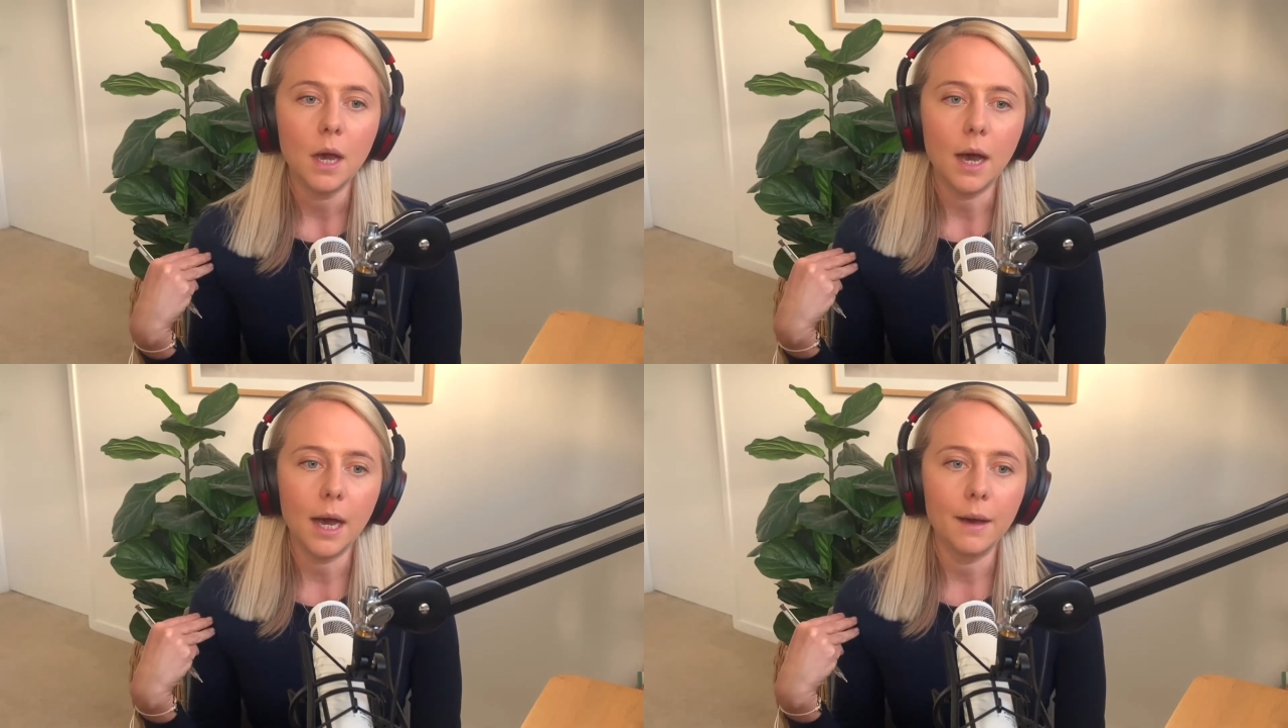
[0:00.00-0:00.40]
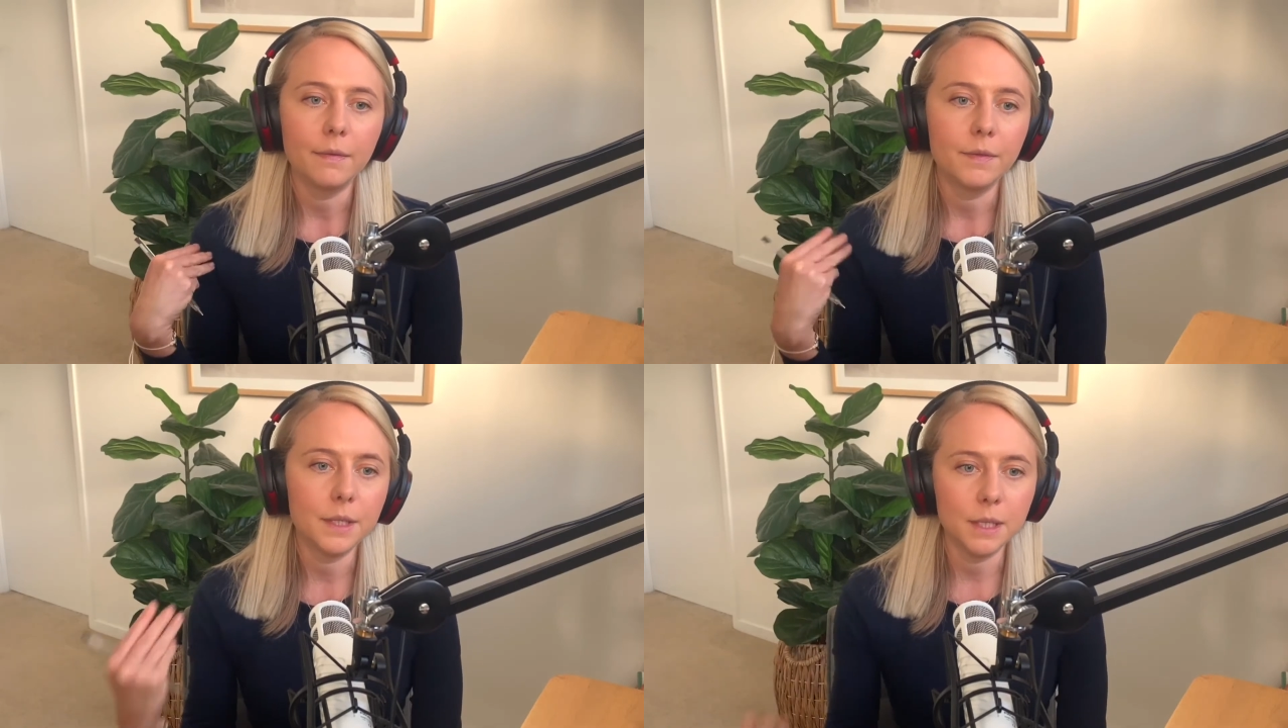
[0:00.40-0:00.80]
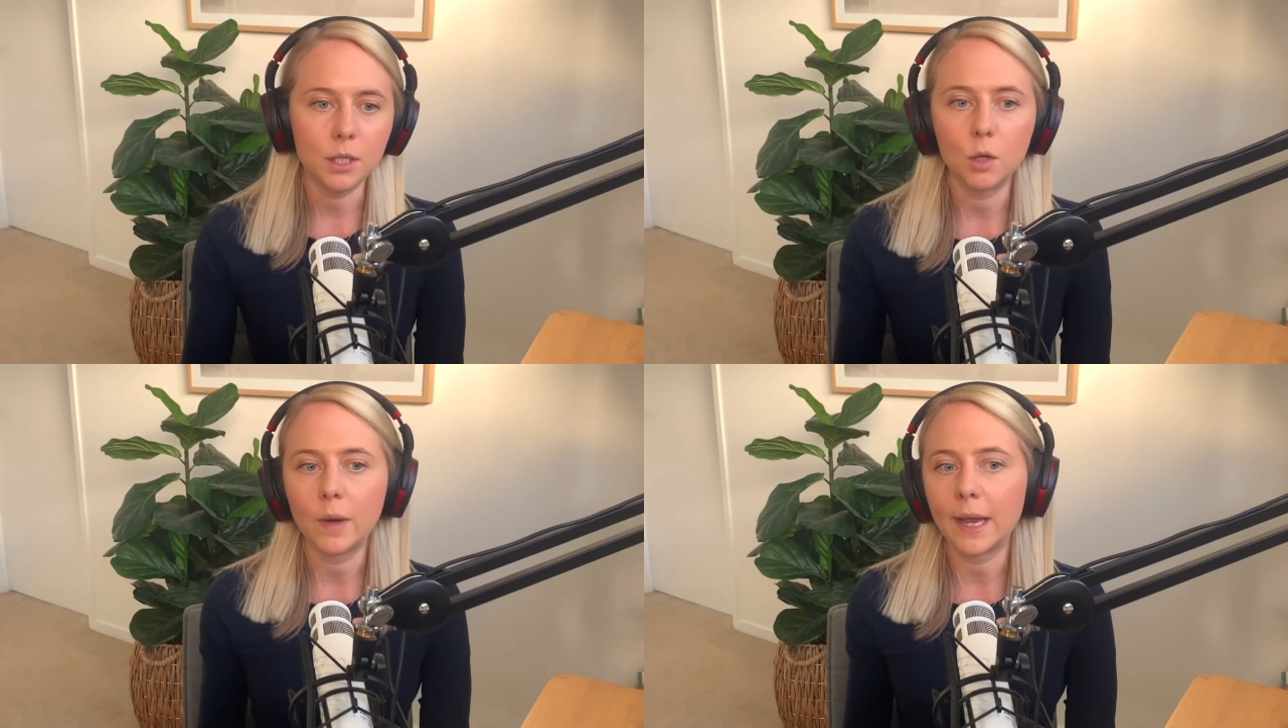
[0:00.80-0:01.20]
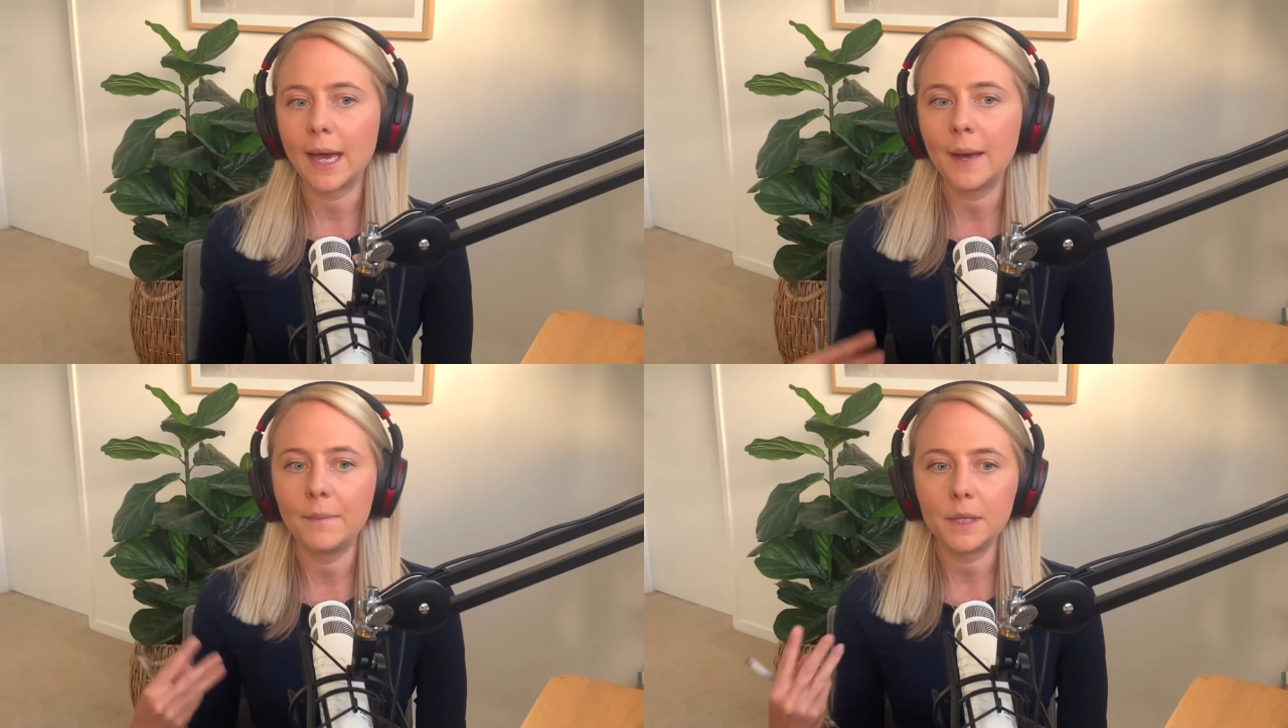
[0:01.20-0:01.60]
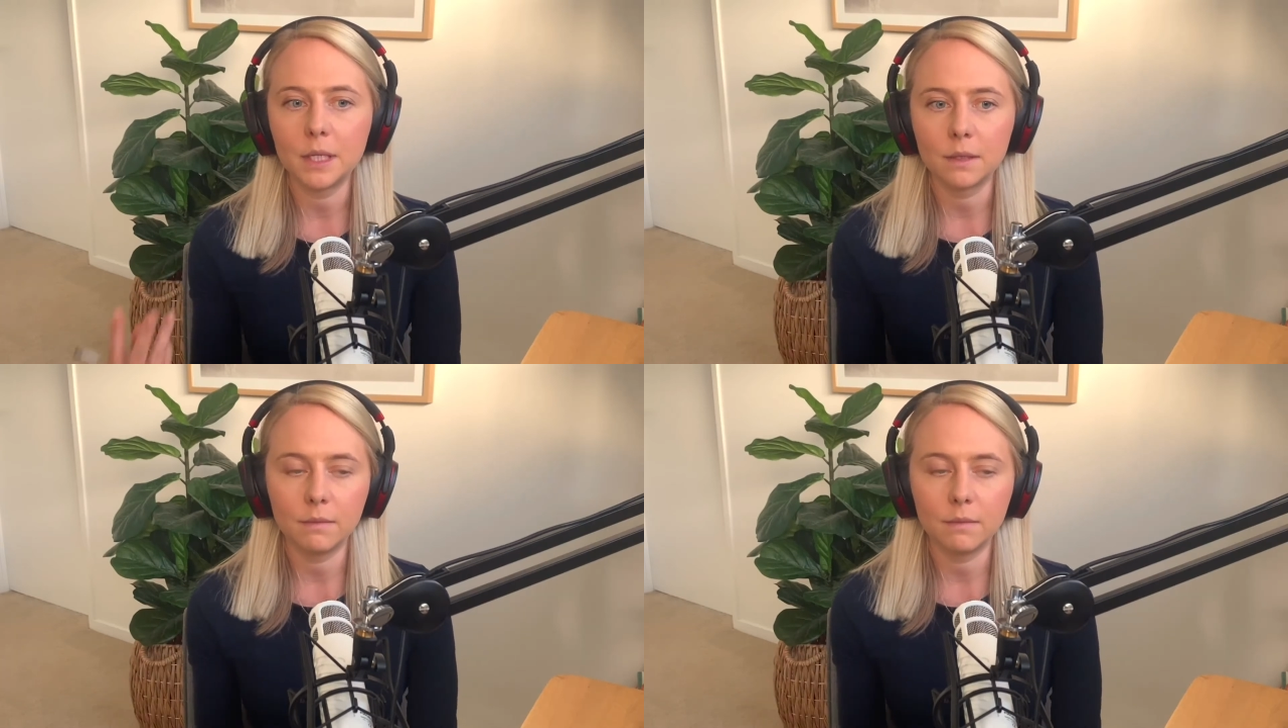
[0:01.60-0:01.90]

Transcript: Uh, this is who I am. This is